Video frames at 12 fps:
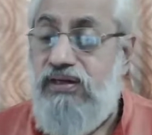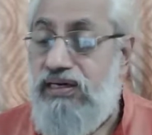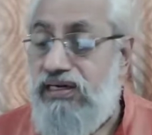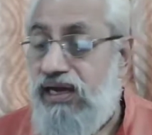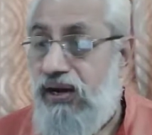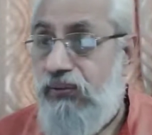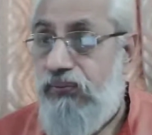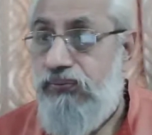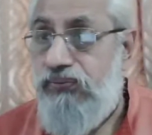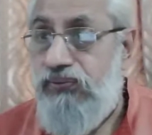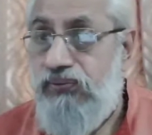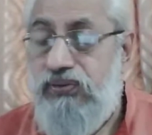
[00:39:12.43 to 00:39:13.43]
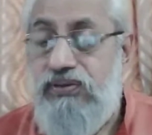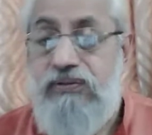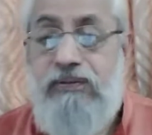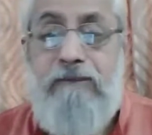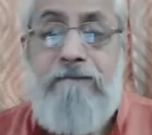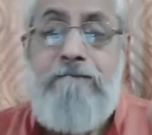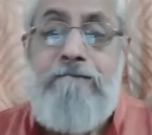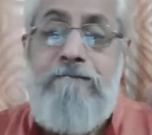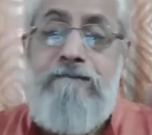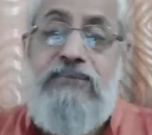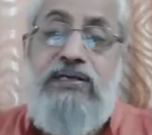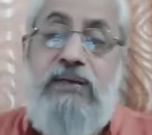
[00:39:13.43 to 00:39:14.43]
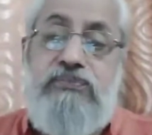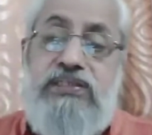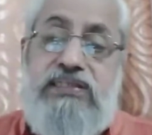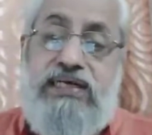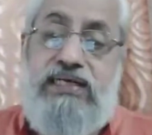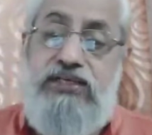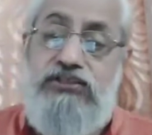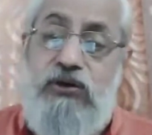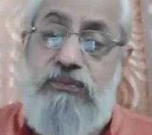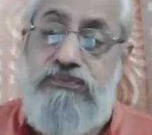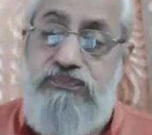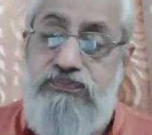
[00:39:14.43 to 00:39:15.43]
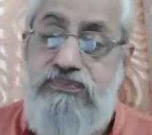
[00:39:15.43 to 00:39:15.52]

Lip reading: Now comes the tricky job.